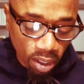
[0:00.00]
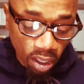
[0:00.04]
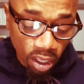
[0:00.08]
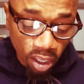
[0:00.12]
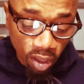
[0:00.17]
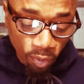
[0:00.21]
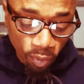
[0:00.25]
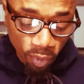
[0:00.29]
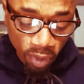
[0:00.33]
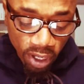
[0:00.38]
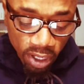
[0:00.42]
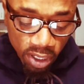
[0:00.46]

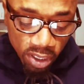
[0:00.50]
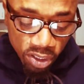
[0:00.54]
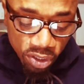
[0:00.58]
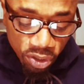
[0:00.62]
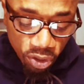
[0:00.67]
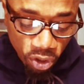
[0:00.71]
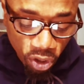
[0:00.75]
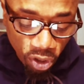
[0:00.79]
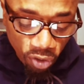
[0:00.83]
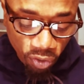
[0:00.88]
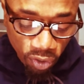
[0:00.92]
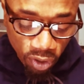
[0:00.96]
he may
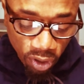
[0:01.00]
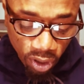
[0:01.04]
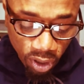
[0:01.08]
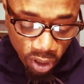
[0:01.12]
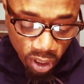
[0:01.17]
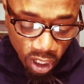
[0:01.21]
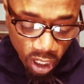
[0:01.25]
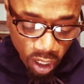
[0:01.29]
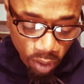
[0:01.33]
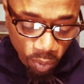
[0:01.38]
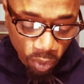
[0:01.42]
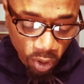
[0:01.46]
serve in the
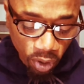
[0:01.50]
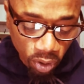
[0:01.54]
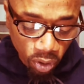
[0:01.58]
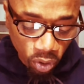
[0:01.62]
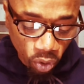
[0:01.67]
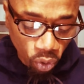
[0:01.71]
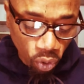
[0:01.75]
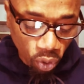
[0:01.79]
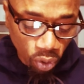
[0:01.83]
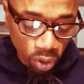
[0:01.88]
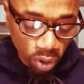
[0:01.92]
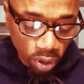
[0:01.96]
name of
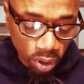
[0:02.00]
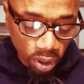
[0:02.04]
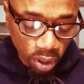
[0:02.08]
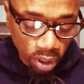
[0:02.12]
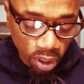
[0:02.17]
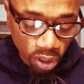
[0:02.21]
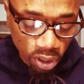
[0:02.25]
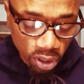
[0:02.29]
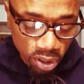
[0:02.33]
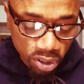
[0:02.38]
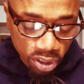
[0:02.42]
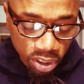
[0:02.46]
the lord
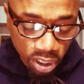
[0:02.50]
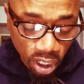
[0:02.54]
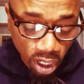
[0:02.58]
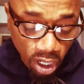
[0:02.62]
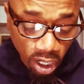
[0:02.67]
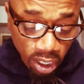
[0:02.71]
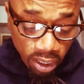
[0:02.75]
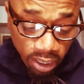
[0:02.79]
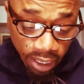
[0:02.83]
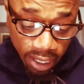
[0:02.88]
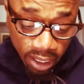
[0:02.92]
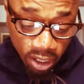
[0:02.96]
his
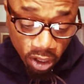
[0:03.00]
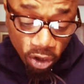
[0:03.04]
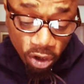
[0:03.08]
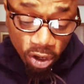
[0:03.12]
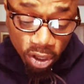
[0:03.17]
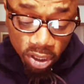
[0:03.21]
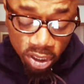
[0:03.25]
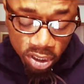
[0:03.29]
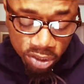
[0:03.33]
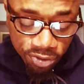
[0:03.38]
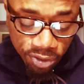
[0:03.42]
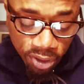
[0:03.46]
god like
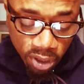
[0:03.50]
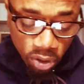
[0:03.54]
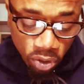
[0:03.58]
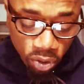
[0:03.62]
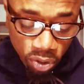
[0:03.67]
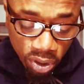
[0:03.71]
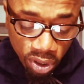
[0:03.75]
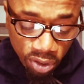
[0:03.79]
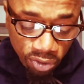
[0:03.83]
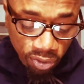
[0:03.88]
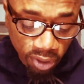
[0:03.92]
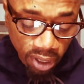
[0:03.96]
all his
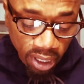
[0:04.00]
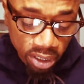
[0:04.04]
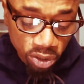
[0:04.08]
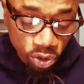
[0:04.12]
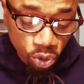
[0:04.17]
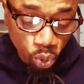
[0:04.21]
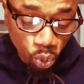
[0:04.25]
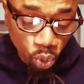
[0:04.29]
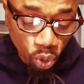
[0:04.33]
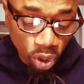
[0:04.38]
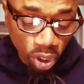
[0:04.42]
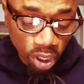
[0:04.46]
fellow
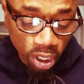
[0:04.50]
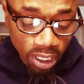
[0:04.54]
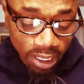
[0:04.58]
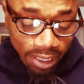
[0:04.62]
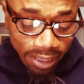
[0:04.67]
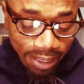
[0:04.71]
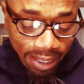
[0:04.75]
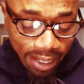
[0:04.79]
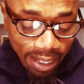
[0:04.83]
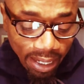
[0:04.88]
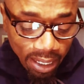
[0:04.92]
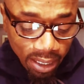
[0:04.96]
levites who are
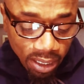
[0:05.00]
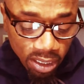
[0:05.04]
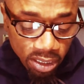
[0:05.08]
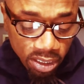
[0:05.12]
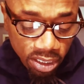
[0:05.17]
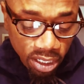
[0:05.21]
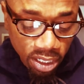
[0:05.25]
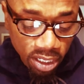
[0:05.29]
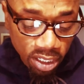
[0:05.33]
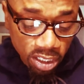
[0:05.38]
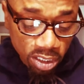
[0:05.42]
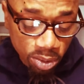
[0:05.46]
there in
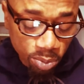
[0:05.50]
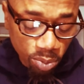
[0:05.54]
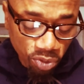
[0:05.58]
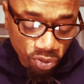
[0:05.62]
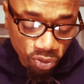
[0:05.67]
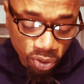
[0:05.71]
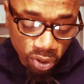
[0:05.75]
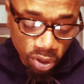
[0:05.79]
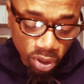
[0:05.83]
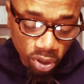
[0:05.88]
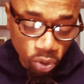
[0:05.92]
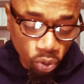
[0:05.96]
attendance
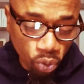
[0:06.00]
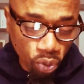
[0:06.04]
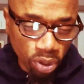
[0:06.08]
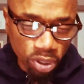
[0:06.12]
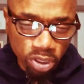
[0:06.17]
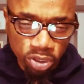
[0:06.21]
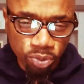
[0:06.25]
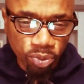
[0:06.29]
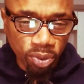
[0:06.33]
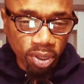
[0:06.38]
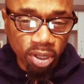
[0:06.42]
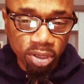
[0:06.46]
before the
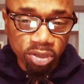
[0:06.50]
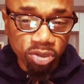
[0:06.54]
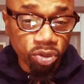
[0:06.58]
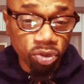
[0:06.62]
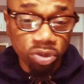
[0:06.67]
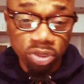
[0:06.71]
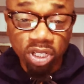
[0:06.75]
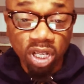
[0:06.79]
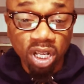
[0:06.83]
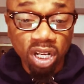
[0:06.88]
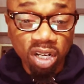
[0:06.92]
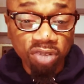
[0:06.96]
lord as well
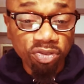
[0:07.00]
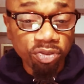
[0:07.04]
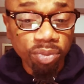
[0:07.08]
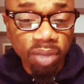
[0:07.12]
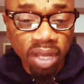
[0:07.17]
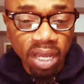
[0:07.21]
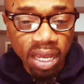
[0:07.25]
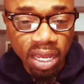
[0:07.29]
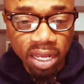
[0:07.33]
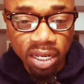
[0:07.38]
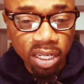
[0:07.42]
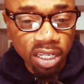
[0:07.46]
so none of
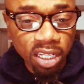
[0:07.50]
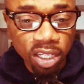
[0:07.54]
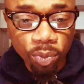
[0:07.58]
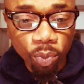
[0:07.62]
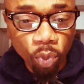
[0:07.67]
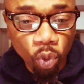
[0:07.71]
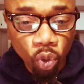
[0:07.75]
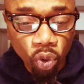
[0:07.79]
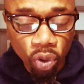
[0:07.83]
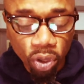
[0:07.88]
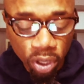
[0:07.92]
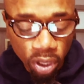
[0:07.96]
them had any
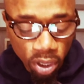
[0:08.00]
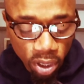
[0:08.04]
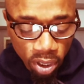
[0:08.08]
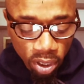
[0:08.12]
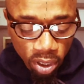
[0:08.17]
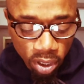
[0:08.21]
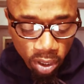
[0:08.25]
more